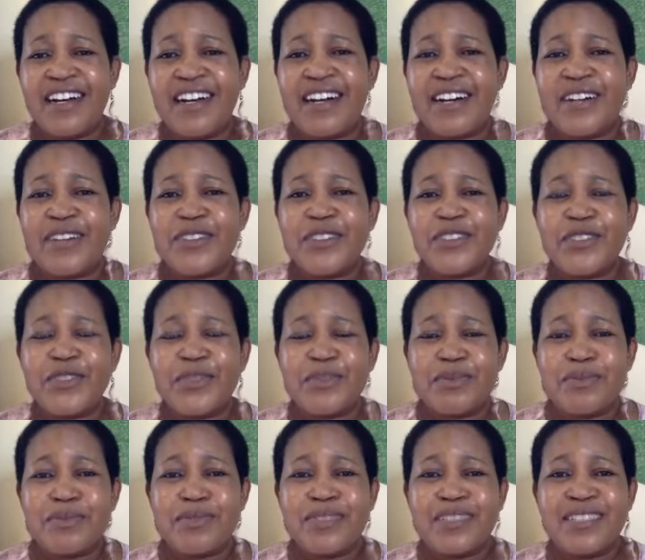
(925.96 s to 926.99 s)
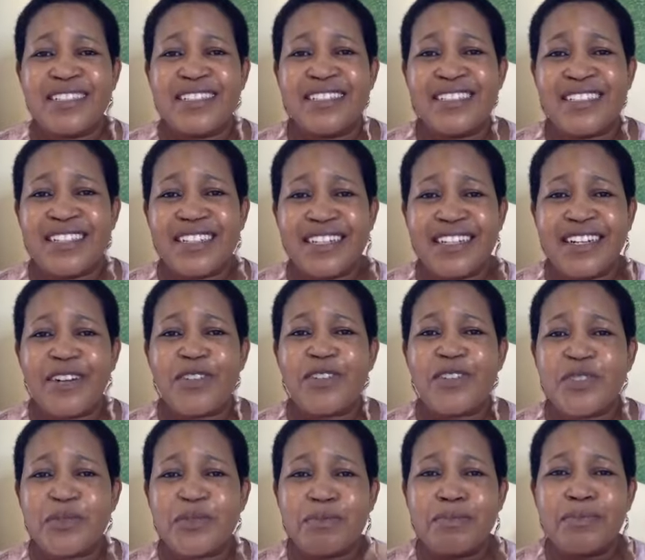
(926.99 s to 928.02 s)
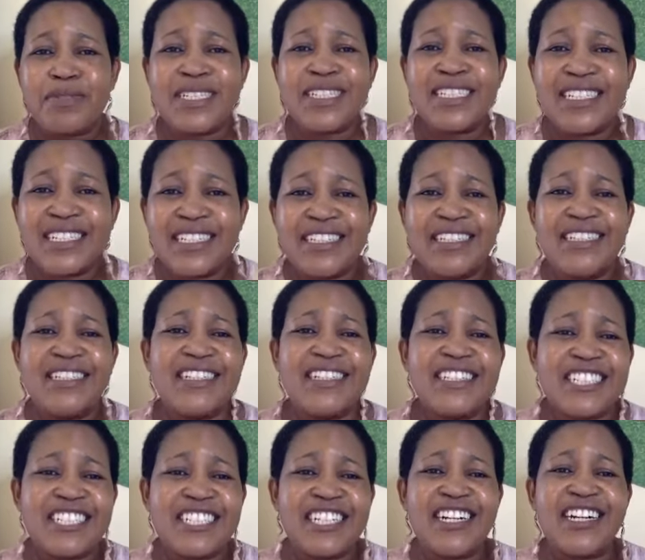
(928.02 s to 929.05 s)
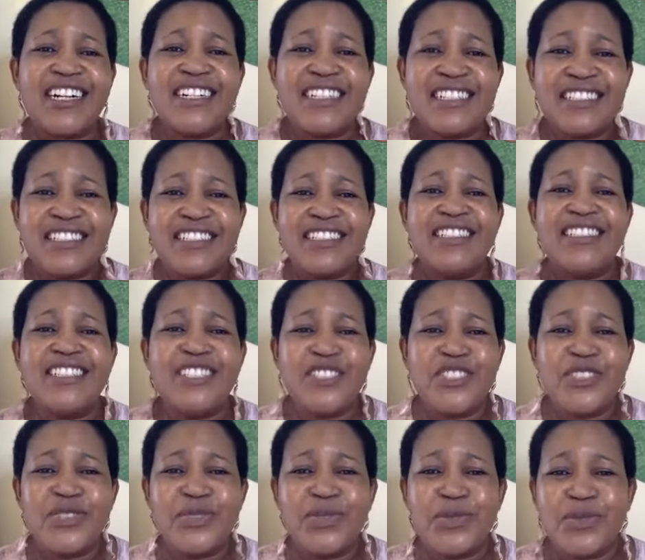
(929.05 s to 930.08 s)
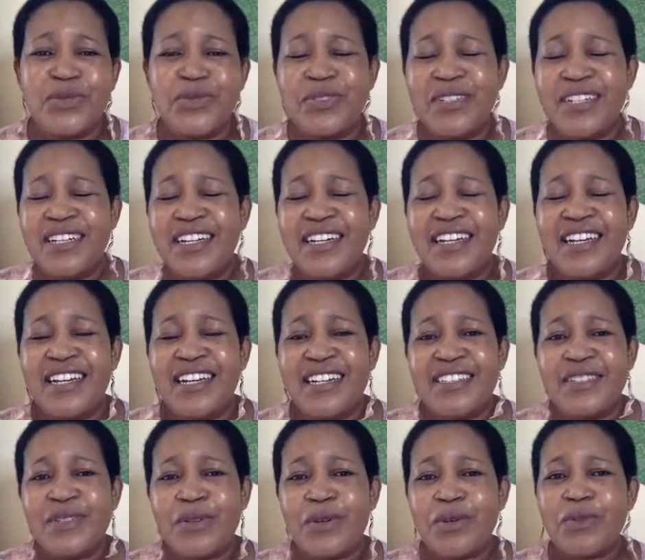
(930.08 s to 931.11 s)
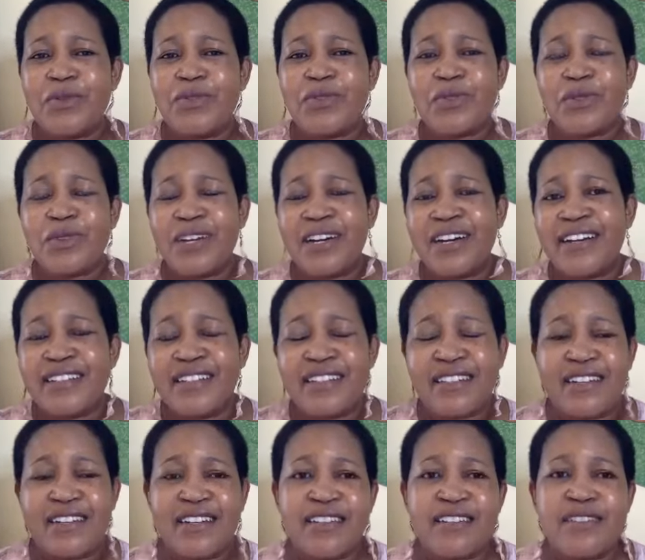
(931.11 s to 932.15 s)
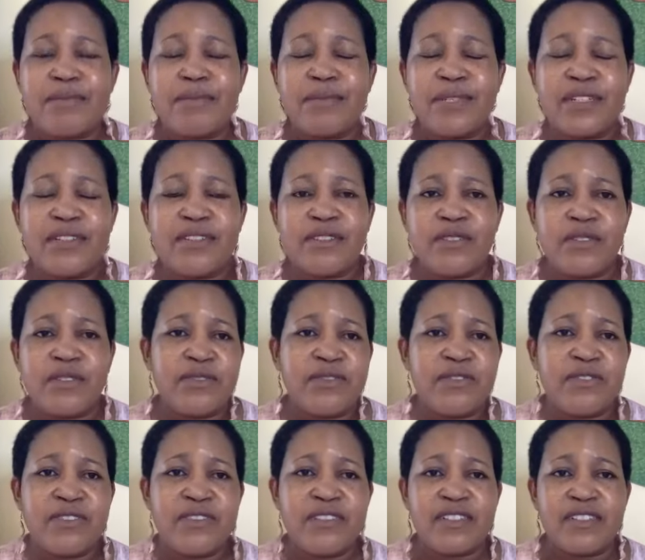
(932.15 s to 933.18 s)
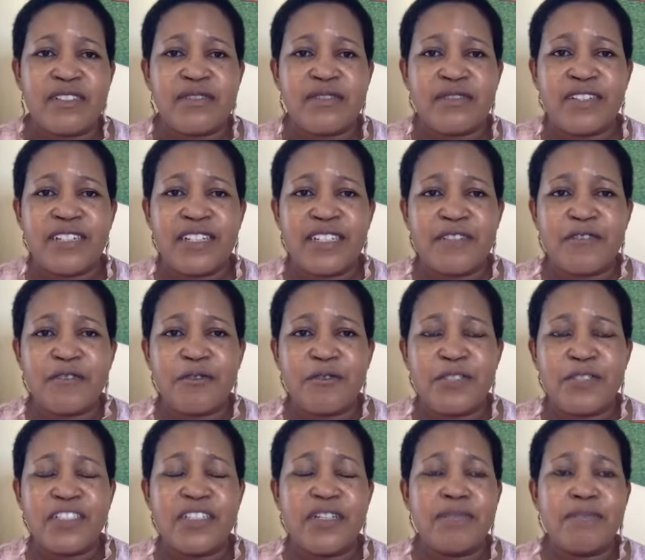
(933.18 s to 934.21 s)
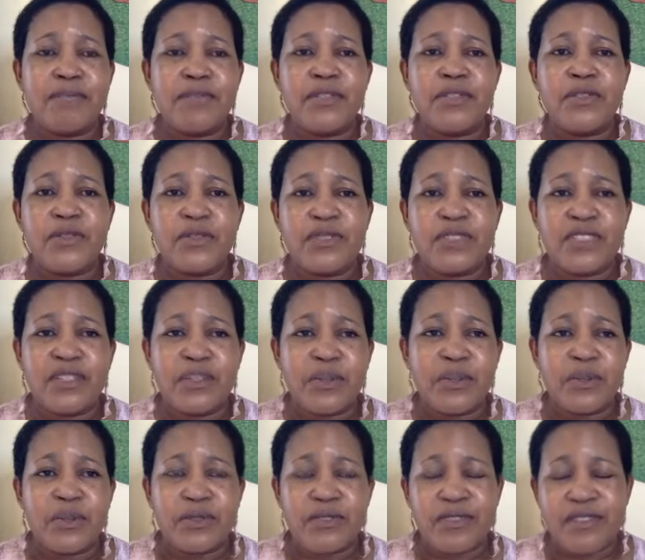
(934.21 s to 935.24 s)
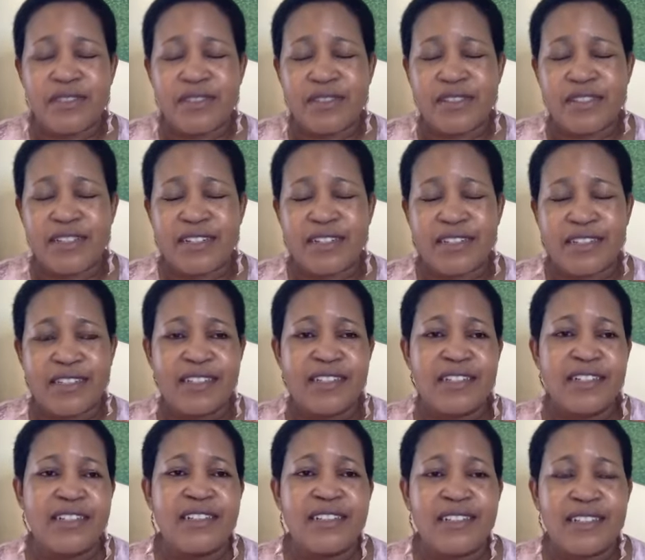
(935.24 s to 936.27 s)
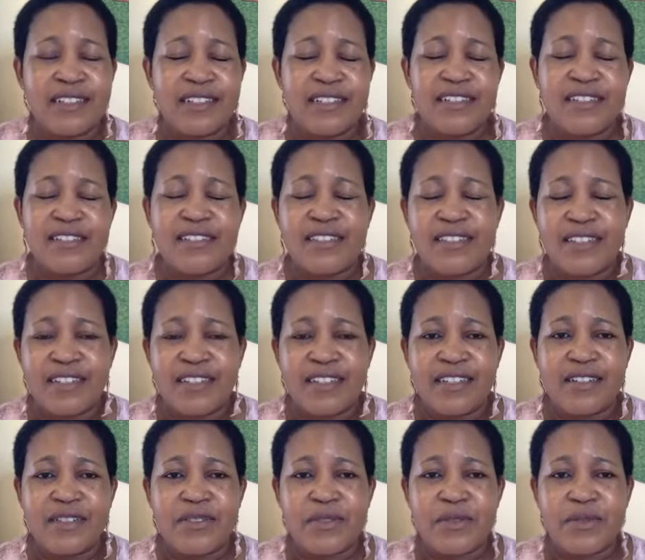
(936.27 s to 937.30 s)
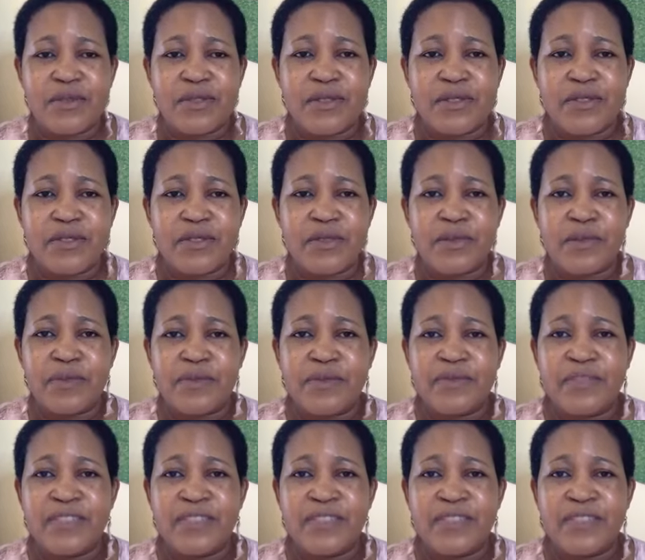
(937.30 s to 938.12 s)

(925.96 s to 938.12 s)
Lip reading: how to be there, how to bring in the child in you, and also other aspects of self-love, which are beyond the courses that is there as well. So